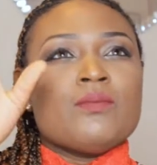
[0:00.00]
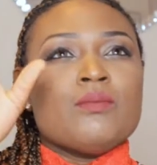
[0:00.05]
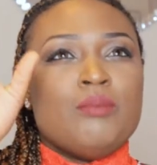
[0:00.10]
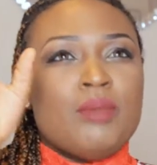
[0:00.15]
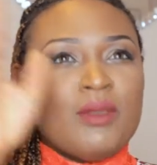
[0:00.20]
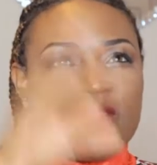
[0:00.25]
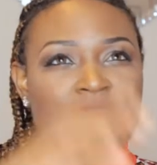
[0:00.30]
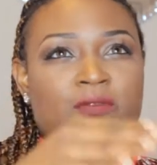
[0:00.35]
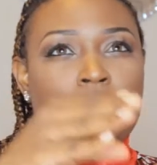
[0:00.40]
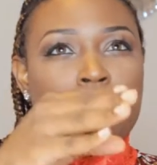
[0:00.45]

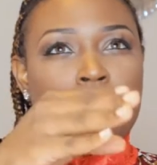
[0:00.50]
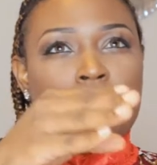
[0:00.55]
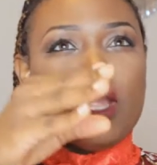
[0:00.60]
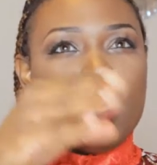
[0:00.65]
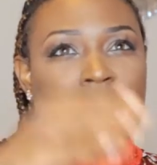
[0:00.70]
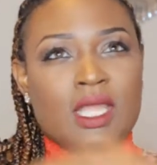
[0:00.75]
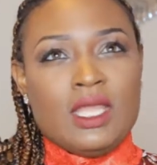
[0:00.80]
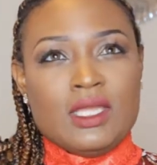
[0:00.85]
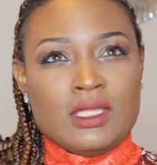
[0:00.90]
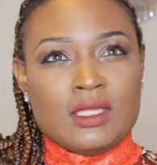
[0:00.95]

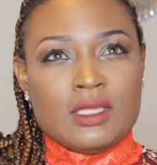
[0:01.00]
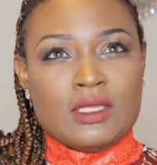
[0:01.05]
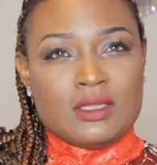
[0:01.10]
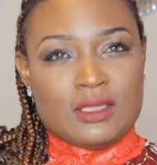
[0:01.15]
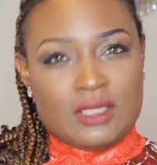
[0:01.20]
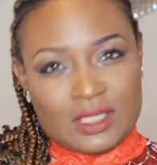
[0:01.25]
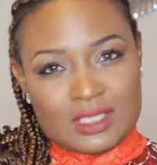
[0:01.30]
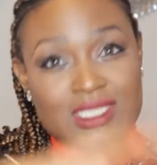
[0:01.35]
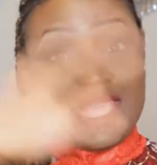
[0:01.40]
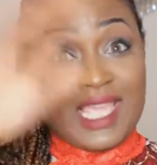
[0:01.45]
before
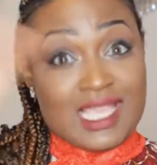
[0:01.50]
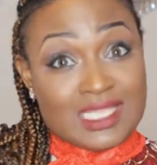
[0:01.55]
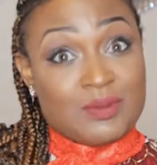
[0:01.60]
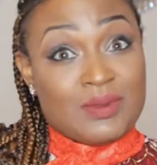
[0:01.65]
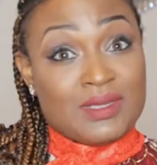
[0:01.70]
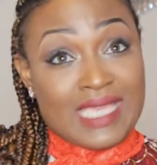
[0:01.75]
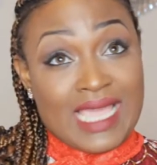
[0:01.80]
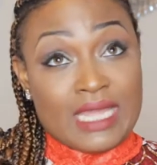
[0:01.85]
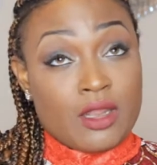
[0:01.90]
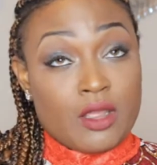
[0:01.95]
the test
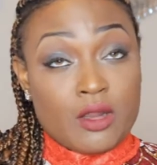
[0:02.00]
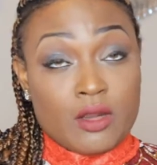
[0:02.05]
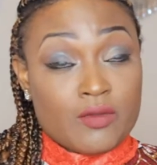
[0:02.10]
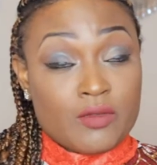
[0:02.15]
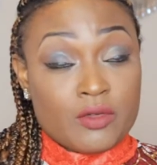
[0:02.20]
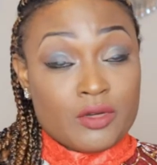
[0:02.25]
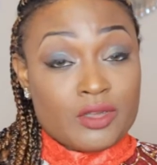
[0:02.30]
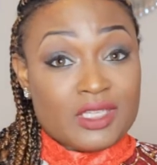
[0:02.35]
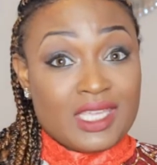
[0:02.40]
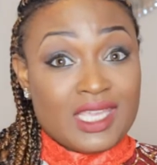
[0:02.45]
began all
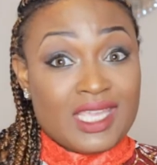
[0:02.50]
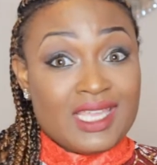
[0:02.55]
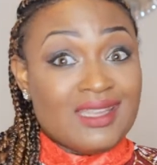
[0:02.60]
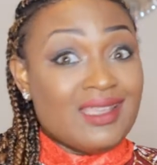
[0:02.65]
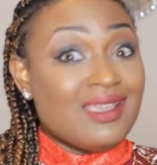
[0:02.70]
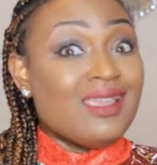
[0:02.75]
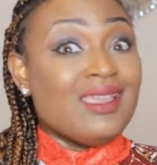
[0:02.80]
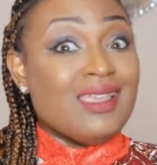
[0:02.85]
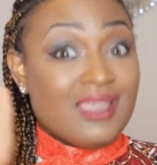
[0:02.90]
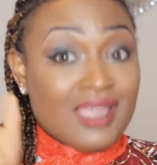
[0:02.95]
over
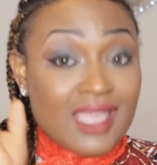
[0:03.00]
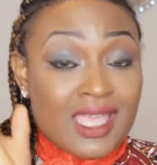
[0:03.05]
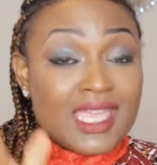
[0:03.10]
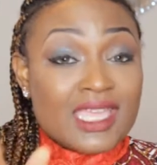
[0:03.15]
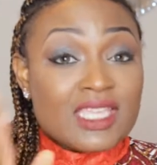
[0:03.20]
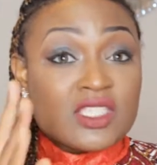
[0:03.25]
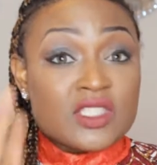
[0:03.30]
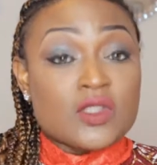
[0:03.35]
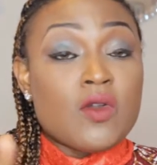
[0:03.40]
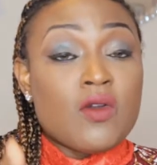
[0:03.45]
again
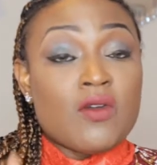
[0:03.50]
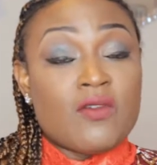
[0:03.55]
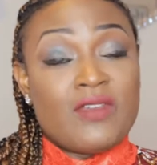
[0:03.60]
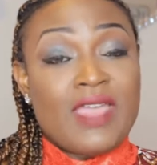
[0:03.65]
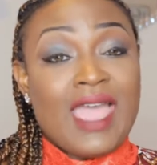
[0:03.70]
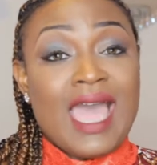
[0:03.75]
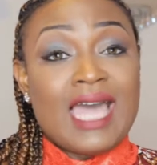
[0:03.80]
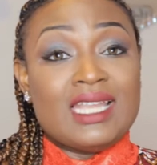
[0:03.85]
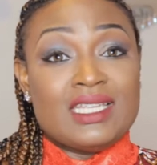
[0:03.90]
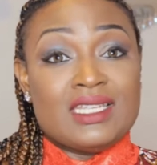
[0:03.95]
is still
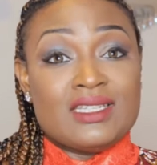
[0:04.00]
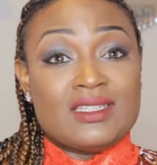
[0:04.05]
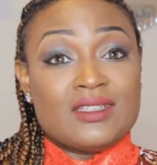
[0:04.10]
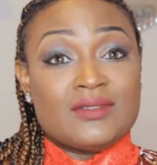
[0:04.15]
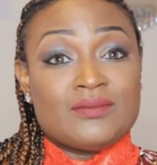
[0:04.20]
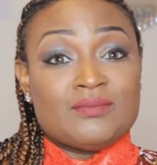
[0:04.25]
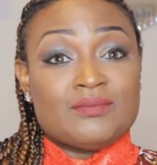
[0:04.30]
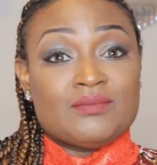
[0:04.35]
valid.